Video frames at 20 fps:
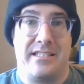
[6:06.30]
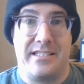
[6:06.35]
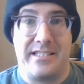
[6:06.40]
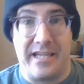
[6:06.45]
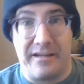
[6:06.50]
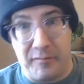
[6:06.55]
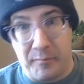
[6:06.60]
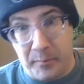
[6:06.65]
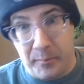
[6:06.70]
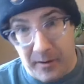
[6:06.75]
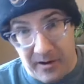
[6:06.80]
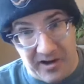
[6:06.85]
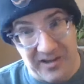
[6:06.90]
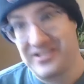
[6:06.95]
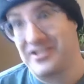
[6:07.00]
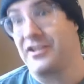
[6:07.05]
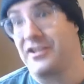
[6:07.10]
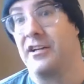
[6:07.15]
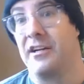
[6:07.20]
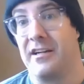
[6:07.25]
David
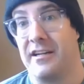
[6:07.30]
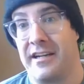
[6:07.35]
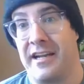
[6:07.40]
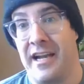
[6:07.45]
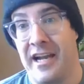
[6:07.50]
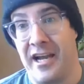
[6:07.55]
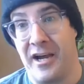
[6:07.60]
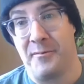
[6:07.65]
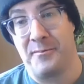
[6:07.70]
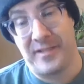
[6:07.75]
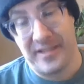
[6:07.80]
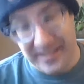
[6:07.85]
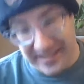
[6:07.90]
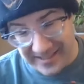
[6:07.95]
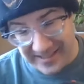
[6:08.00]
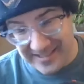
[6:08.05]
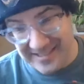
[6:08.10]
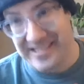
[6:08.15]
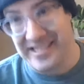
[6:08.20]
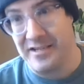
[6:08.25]
Pastrnak helped
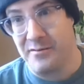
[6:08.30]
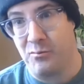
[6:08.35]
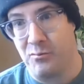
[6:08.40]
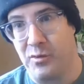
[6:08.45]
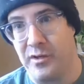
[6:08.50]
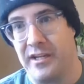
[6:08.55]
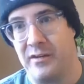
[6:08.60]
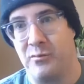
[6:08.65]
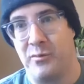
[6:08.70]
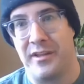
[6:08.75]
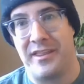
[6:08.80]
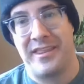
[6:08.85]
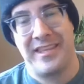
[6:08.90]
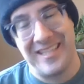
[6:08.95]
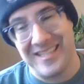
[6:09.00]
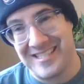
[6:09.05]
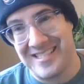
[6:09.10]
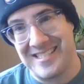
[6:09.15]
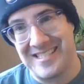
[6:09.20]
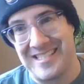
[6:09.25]
his team win with
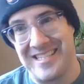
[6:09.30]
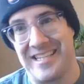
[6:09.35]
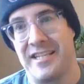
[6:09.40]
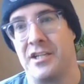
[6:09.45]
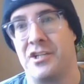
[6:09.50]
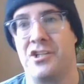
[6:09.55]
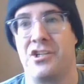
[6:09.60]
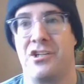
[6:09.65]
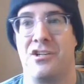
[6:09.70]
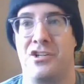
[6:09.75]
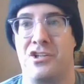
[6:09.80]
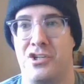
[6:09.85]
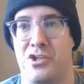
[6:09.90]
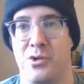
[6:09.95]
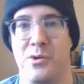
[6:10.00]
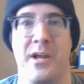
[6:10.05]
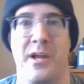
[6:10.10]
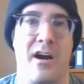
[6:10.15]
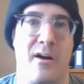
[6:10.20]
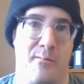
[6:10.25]
his signature
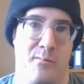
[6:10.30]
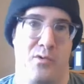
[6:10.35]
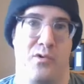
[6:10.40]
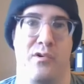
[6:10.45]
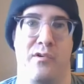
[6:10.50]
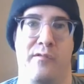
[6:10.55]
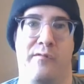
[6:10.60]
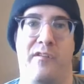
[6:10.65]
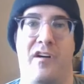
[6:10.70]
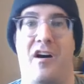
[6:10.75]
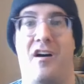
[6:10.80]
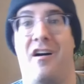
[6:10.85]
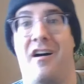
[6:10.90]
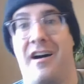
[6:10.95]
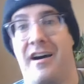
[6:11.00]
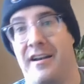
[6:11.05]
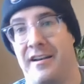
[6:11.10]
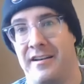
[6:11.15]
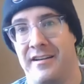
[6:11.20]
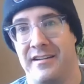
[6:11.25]
shootout move
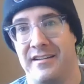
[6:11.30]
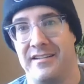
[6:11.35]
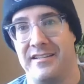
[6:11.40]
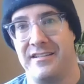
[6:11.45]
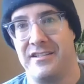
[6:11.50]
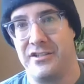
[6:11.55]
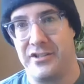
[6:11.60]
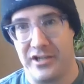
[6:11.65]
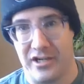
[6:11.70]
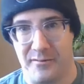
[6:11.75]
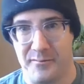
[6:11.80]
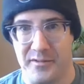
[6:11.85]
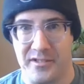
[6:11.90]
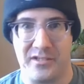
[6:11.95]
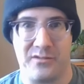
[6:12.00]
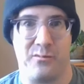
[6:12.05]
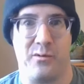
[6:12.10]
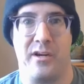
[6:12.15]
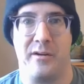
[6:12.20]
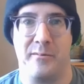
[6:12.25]
on Jeremy
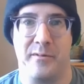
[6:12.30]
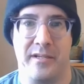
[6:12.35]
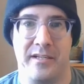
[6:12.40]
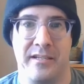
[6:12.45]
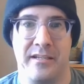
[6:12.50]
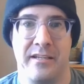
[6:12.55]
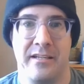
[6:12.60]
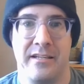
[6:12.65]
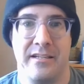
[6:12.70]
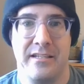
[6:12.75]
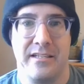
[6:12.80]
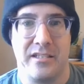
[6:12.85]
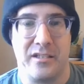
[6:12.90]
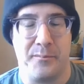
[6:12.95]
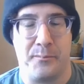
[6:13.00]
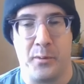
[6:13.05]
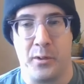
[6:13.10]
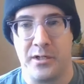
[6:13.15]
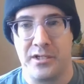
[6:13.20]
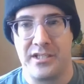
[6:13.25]
Swayman
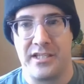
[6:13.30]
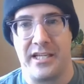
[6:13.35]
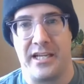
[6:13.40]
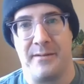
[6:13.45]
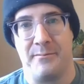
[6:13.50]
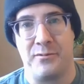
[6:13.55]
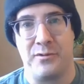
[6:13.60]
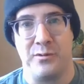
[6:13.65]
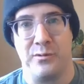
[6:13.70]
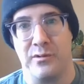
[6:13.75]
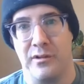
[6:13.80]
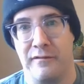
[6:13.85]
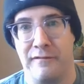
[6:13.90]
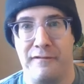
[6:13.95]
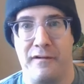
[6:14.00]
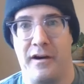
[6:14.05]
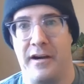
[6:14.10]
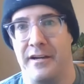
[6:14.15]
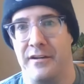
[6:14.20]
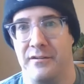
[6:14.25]
to push them to the
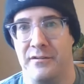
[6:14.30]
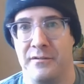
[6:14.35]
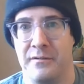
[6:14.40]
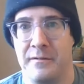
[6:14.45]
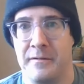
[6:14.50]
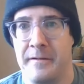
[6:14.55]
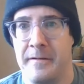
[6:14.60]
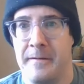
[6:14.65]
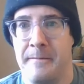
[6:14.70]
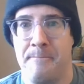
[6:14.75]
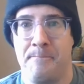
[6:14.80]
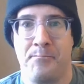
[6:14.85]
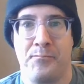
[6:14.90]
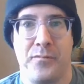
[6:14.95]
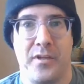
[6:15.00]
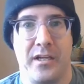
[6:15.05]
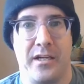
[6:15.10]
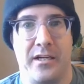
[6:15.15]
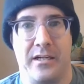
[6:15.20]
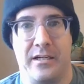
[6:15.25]
final.
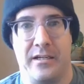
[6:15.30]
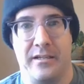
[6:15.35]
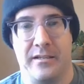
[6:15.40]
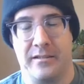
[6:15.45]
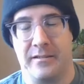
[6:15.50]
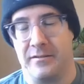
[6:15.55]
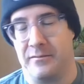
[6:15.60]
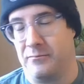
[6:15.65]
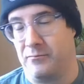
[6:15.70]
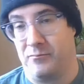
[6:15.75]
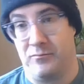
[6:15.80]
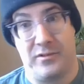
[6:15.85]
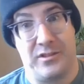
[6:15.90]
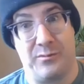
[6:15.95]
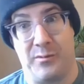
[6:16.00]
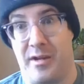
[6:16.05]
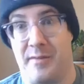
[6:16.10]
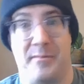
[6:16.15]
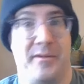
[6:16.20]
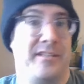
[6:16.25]

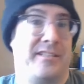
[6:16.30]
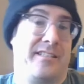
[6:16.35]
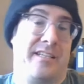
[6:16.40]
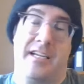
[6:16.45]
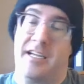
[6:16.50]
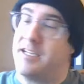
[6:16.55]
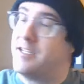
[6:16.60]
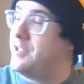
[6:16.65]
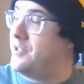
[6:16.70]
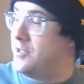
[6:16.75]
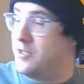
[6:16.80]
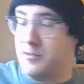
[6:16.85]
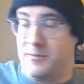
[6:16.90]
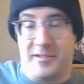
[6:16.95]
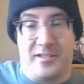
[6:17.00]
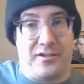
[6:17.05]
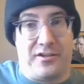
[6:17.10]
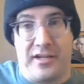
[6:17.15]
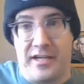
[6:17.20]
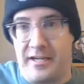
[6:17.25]
Swayman said, you know,
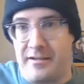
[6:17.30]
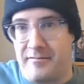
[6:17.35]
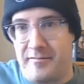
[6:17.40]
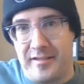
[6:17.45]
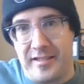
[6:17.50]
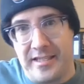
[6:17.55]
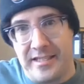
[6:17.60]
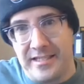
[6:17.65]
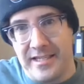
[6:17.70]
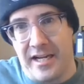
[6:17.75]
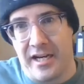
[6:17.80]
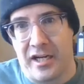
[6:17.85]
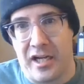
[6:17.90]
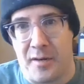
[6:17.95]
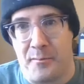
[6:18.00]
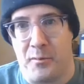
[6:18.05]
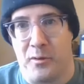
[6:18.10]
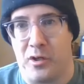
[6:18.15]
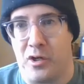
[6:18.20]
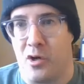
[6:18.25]
it's great. He's got a
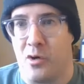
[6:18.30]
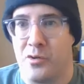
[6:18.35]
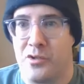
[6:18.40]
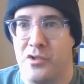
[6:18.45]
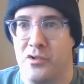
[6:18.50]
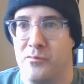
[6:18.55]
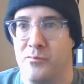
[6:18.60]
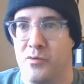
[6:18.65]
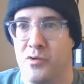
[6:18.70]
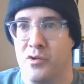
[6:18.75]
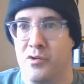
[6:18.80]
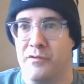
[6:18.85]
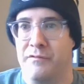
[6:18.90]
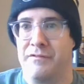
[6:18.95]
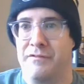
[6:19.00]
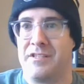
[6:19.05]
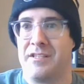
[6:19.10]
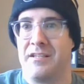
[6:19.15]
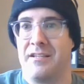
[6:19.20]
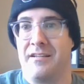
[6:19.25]
couple go-to
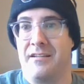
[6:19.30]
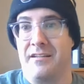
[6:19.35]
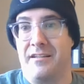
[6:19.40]
moves.